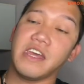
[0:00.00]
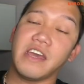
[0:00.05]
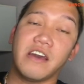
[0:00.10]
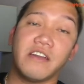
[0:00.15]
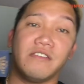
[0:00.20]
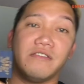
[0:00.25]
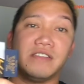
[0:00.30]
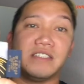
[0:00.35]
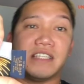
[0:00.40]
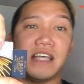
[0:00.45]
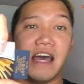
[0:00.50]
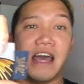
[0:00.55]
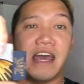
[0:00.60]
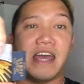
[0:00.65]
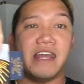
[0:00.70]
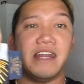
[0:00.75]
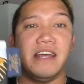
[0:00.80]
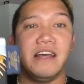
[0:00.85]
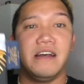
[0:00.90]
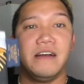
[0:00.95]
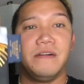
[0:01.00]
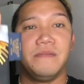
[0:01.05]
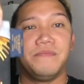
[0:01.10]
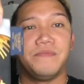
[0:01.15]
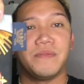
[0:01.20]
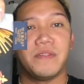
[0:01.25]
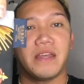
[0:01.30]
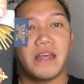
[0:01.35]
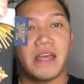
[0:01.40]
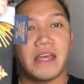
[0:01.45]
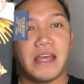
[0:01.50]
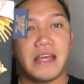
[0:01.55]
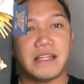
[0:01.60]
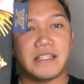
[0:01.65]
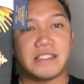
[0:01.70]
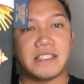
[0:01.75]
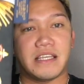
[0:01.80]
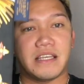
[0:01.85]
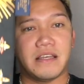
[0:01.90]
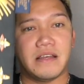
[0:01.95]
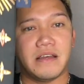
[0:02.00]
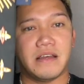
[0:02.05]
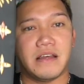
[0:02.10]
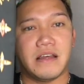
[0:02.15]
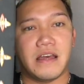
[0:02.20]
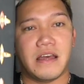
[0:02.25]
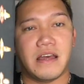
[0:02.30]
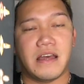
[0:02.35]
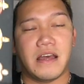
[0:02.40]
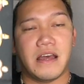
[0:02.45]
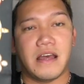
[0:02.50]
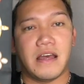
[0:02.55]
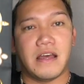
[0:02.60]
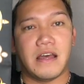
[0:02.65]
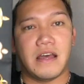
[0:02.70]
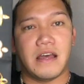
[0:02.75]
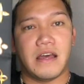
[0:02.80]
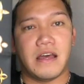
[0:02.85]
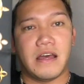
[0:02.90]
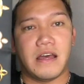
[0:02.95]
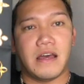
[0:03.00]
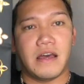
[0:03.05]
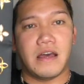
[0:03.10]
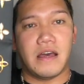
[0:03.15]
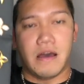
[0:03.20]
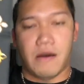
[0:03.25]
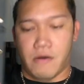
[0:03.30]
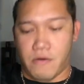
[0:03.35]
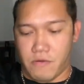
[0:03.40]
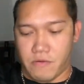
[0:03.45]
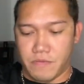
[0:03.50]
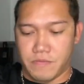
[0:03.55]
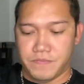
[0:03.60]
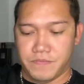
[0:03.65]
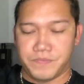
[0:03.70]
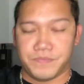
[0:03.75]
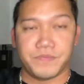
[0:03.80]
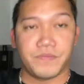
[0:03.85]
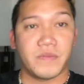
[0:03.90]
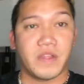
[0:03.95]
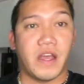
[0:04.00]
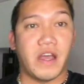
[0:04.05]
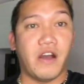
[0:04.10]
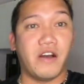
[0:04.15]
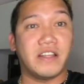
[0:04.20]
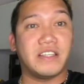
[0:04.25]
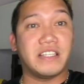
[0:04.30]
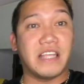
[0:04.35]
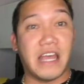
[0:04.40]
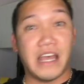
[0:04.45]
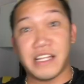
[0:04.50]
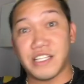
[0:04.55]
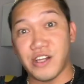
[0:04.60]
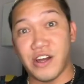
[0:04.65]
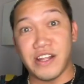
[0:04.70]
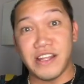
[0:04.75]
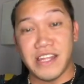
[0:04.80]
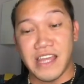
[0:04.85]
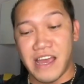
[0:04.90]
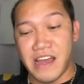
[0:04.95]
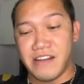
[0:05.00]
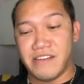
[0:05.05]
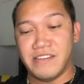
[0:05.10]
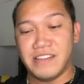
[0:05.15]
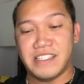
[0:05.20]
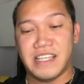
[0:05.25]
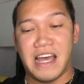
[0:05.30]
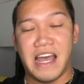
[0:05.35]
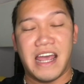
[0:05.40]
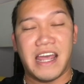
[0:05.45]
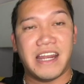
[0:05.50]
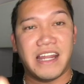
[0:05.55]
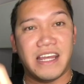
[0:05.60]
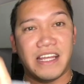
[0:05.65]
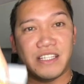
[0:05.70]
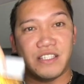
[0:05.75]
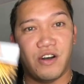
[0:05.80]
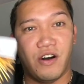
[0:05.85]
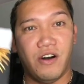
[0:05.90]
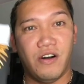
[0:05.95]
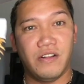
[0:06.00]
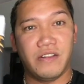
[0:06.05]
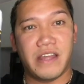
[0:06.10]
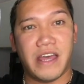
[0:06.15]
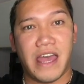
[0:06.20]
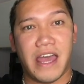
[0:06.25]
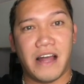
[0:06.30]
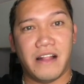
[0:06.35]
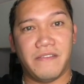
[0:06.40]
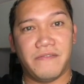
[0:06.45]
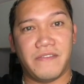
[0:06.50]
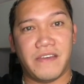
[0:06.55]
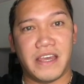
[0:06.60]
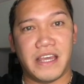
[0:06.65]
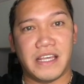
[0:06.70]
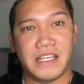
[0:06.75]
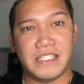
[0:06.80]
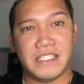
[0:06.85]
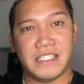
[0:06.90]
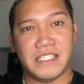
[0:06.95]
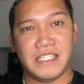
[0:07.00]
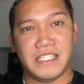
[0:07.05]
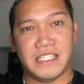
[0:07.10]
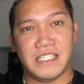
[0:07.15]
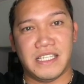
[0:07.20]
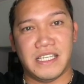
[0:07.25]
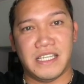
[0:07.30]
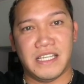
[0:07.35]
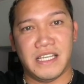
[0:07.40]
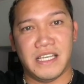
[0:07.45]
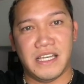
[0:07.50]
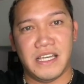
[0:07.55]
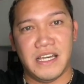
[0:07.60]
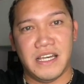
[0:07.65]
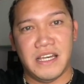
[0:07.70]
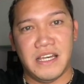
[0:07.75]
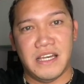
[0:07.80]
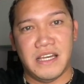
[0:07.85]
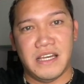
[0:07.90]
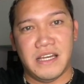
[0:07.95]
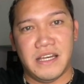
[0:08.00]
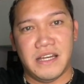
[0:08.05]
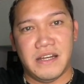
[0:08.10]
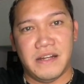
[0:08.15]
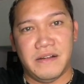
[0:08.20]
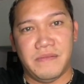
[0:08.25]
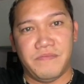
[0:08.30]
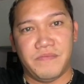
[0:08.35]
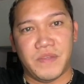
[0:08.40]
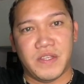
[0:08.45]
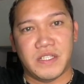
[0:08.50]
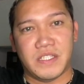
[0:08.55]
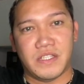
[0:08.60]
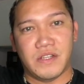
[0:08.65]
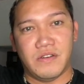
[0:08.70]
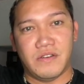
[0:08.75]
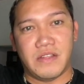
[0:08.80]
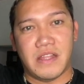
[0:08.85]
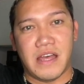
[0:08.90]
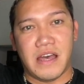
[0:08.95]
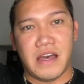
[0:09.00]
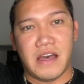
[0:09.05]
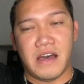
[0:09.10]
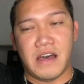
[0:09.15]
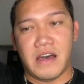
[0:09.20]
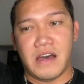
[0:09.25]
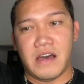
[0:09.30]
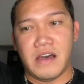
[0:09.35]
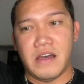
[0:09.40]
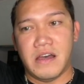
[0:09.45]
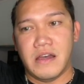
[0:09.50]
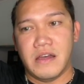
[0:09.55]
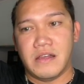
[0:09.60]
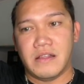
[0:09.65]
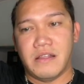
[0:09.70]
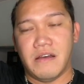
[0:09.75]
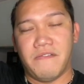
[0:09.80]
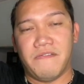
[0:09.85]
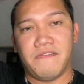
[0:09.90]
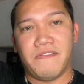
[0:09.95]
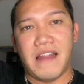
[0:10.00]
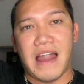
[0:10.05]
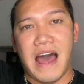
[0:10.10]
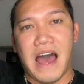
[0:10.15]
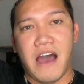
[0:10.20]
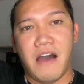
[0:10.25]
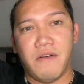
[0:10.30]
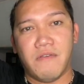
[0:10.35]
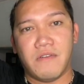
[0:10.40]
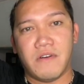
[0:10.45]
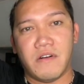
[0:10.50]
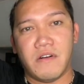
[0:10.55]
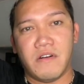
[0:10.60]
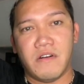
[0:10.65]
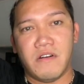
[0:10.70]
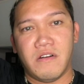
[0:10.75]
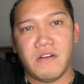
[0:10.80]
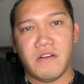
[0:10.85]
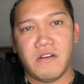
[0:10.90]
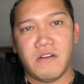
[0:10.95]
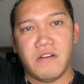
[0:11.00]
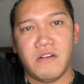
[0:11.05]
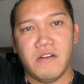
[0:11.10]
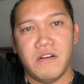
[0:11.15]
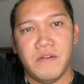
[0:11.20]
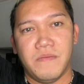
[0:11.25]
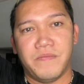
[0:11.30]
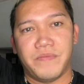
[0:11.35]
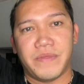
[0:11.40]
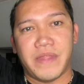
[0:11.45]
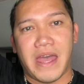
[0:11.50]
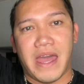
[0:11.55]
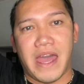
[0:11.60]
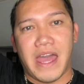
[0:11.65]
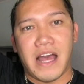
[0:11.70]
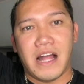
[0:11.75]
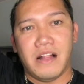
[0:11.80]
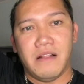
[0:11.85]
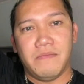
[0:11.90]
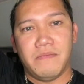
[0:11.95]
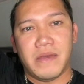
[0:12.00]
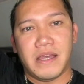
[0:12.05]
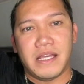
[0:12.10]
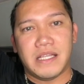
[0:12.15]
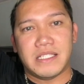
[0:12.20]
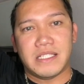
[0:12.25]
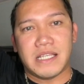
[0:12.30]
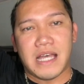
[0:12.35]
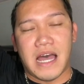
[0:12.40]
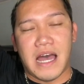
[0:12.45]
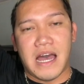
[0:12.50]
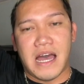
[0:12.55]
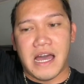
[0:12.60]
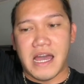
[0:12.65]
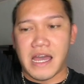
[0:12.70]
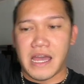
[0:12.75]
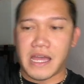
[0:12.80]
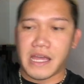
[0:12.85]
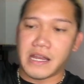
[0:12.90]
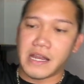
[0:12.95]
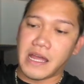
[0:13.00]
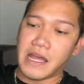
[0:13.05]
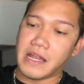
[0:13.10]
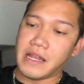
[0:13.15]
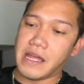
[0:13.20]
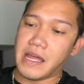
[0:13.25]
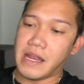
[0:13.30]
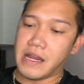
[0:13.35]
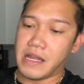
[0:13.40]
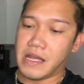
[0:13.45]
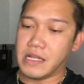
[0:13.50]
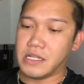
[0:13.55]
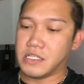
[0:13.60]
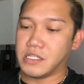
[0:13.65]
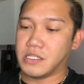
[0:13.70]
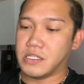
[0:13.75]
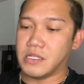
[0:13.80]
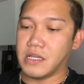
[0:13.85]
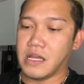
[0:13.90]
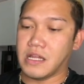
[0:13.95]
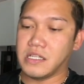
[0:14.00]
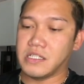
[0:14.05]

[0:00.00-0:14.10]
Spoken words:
the other side, it's, oh, it's on the other side, it's all the LVs. So the flower, the LB sign, and then it's